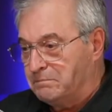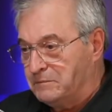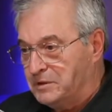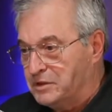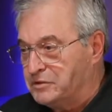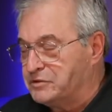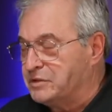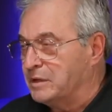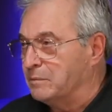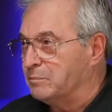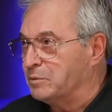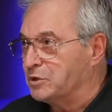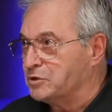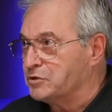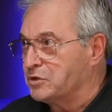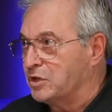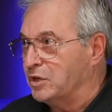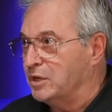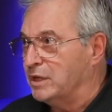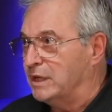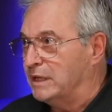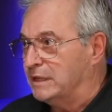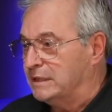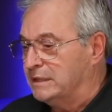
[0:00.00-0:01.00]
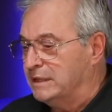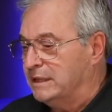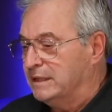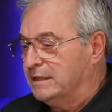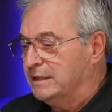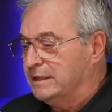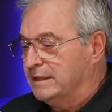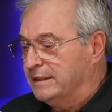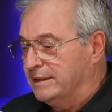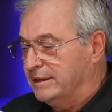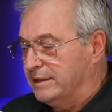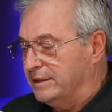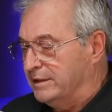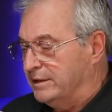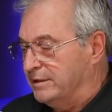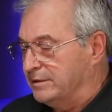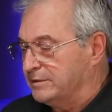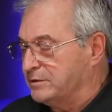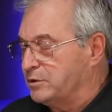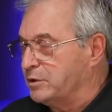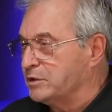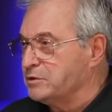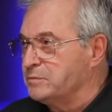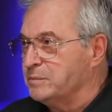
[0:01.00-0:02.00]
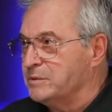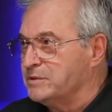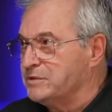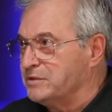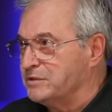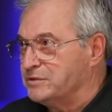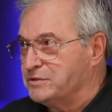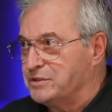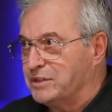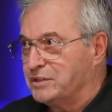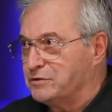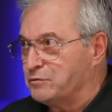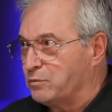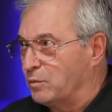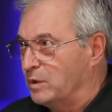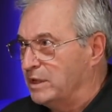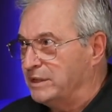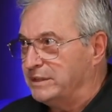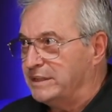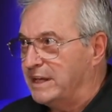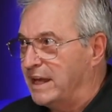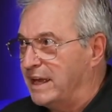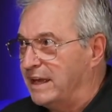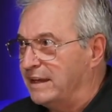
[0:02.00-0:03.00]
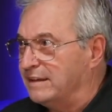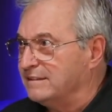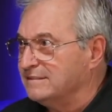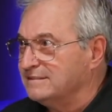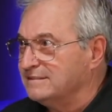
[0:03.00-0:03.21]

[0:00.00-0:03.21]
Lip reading: December is good. Christmas is just one day.